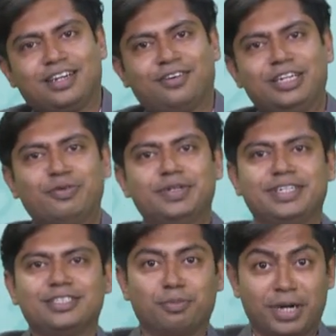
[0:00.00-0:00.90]
inventing
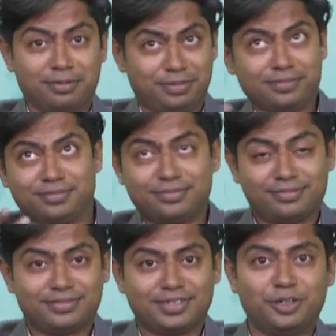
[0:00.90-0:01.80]
the bulb.
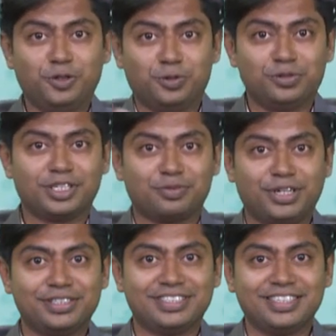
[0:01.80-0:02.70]
And due to this, we
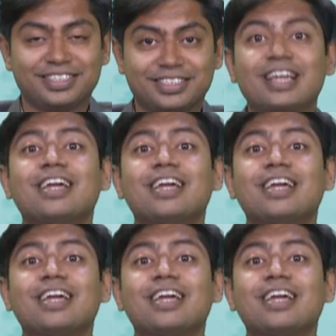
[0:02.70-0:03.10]
can see this.